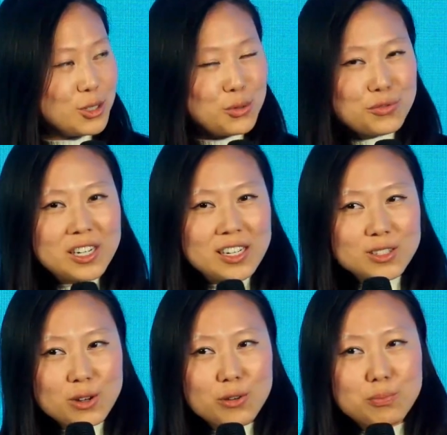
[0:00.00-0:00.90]
to really
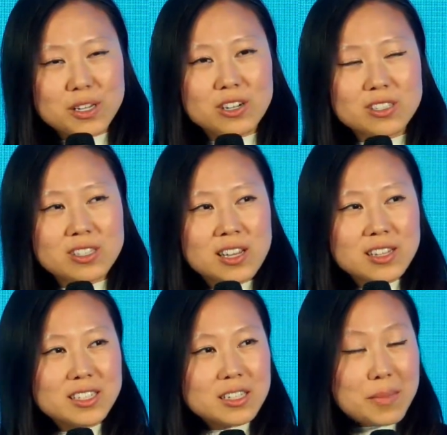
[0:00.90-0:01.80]
know because
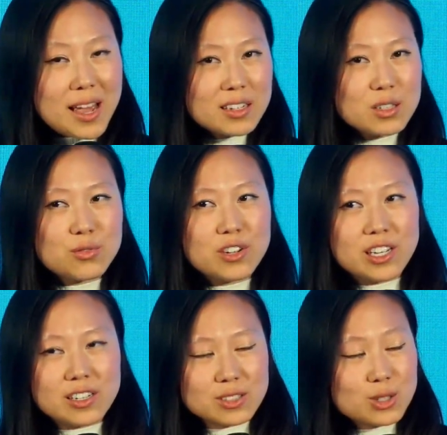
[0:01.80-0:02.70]
the demand is
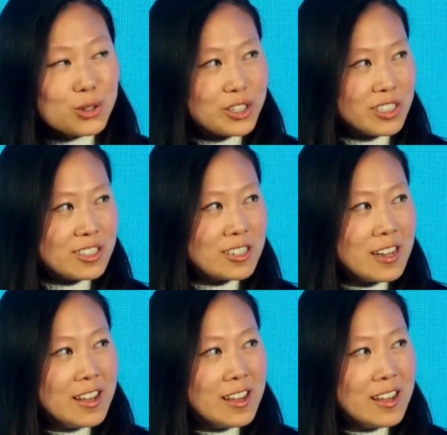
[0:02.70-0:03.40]
really uncertain.